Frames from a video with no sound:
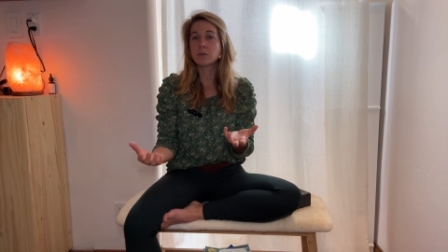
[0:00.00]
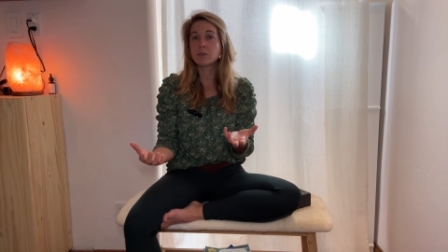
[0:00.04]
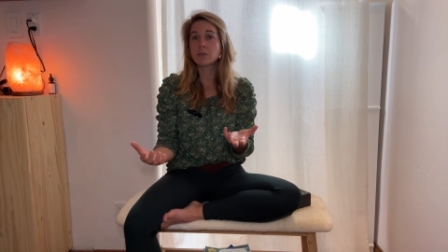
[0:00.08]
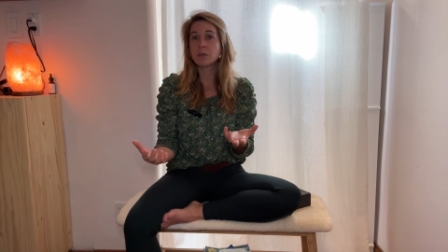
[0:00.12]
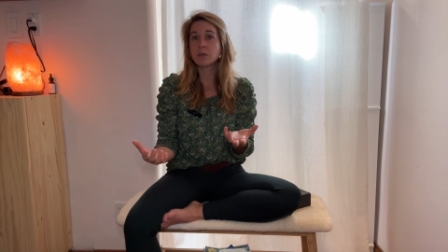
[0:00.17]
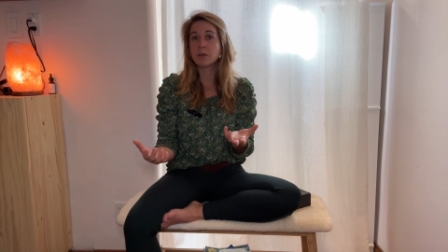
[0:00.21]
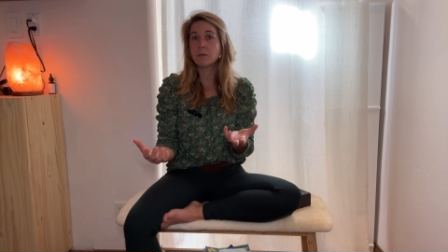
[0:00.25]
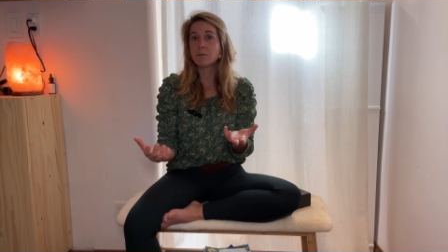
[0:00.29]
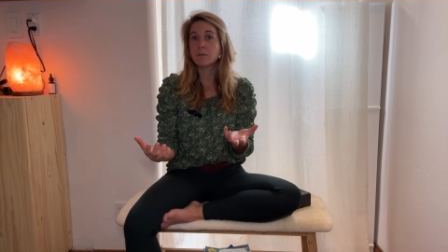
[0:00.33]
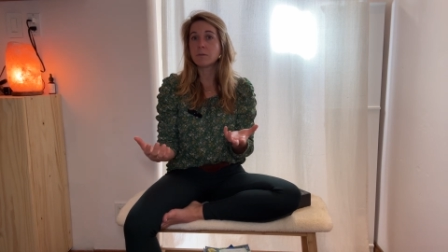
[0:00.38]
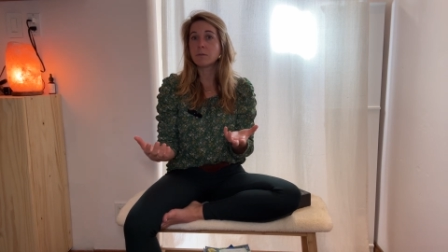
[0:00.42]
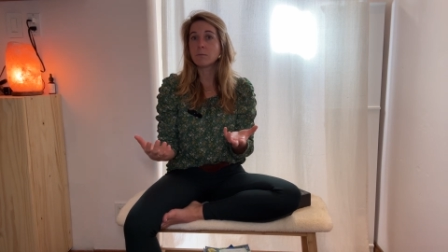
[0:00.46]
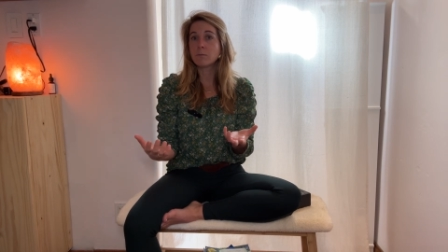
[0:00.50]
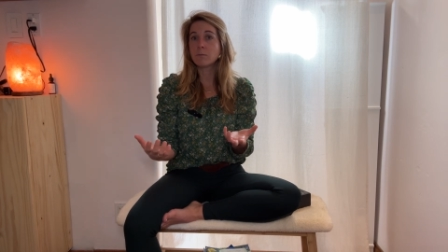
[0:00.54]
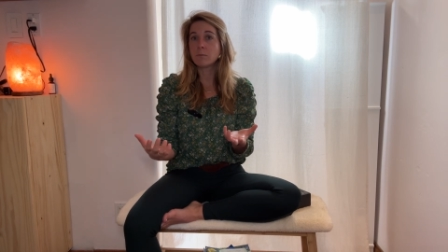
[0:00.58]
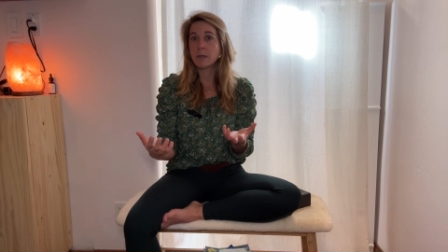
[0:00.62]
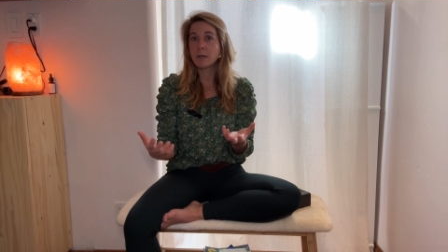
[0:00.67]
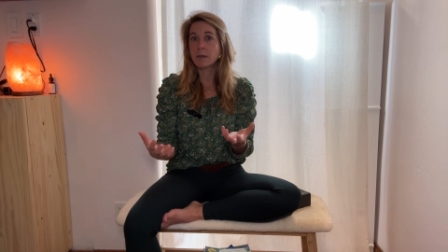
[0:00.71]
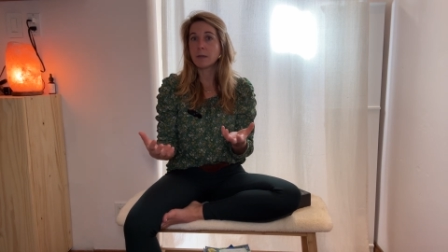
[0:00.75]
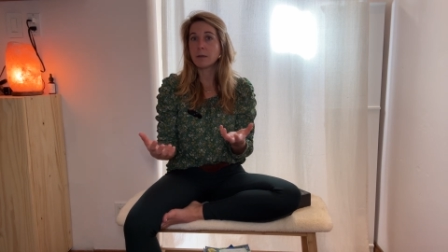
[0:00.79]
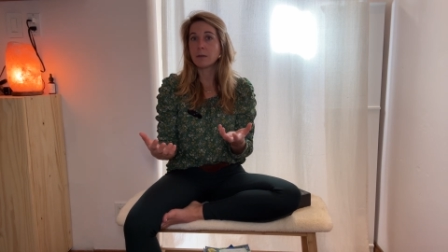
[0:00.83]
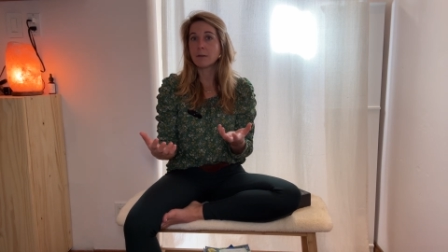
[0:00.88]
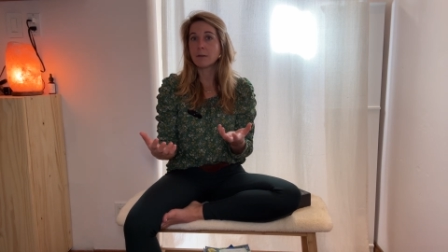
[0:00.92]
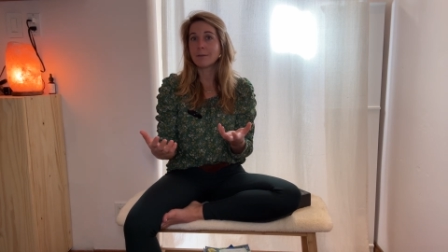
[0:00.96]
shift
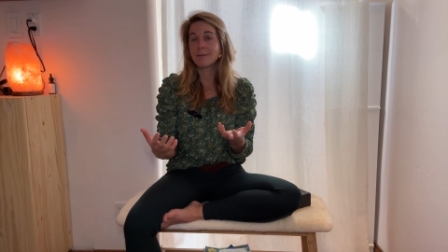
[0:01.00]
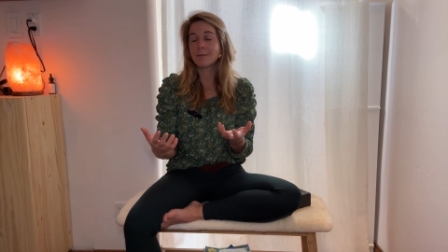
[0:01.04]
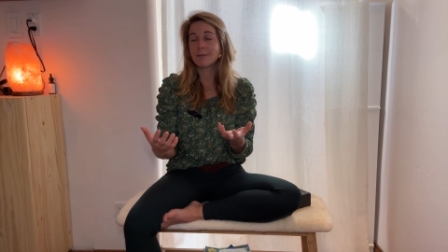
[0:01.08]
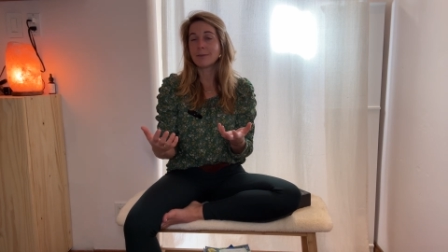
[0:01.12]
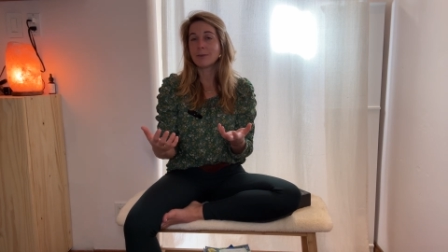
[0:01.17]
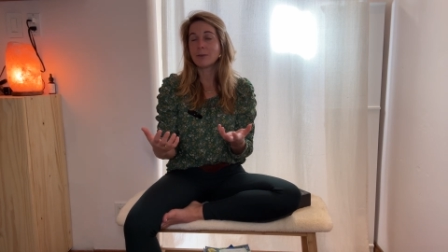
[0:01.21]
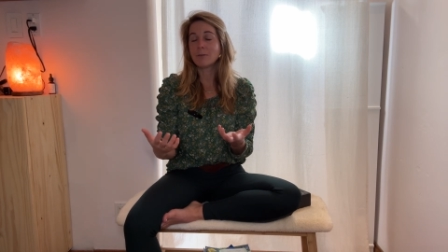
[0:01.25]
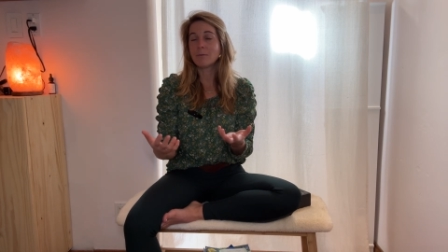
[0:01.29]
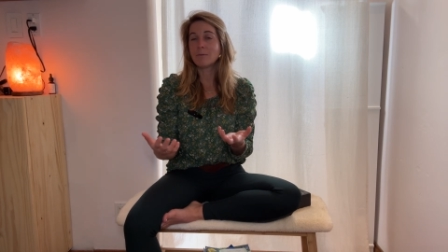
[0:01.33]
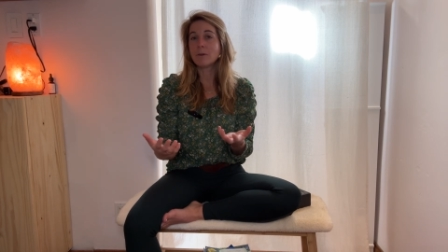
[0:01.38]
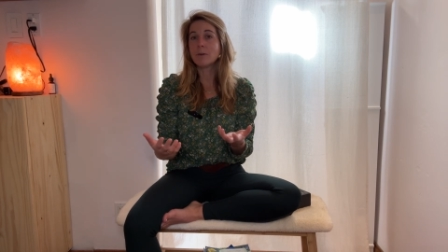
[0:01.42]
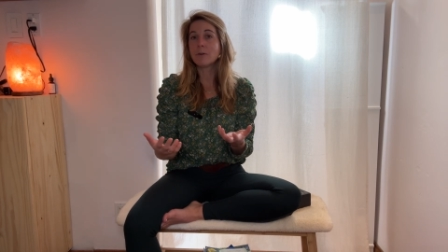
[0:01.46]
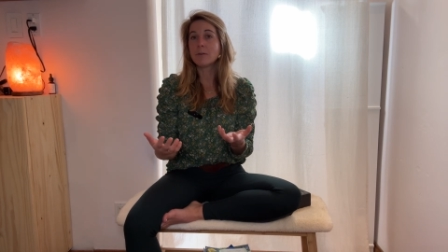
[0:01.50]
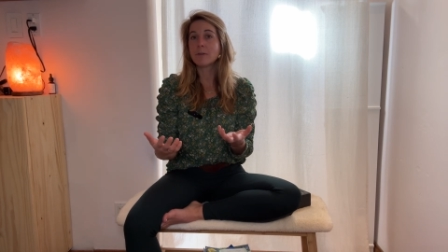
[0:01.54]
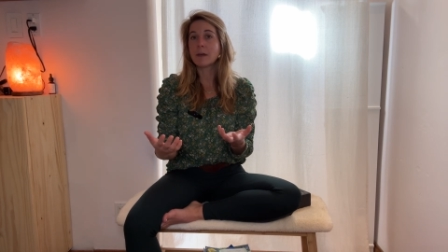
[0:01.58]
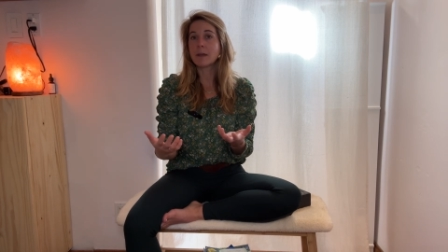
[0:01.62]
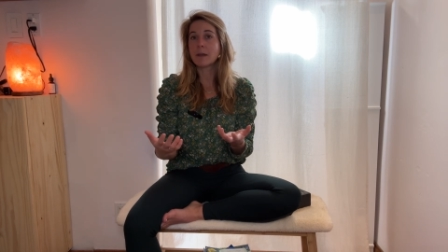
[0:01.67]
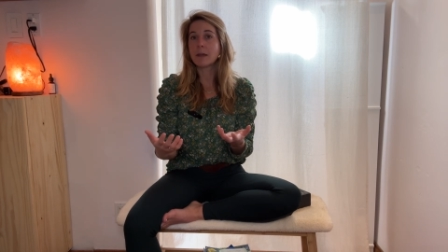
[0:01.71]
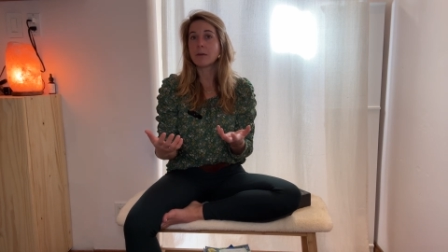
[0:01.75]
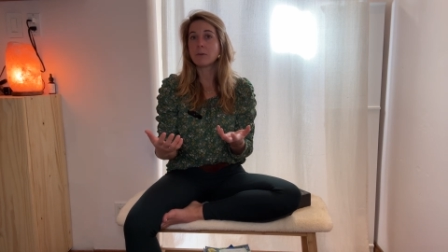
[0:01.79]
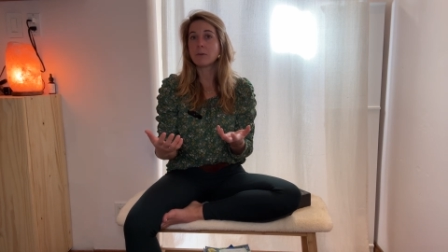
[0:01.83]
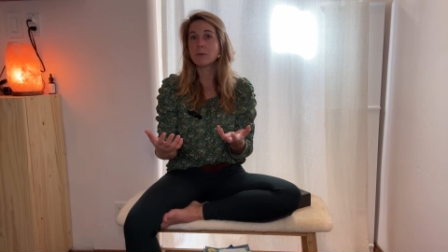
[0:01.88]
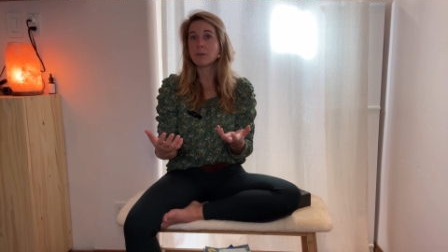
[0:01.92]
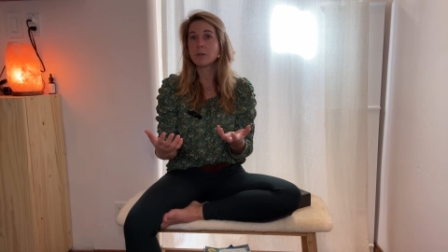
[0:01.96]
when you feel that
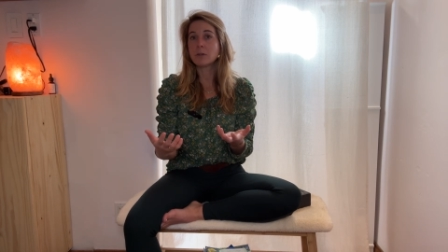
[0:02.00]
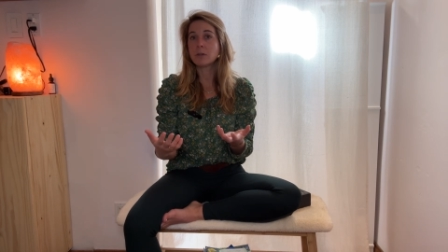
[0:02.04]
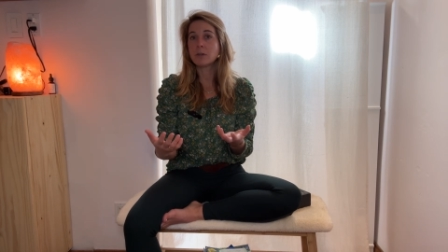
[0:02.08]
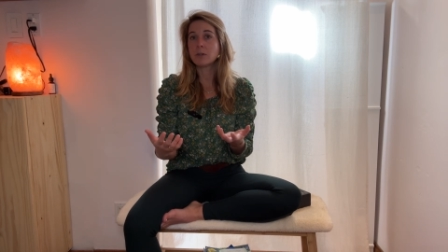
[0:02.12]
energy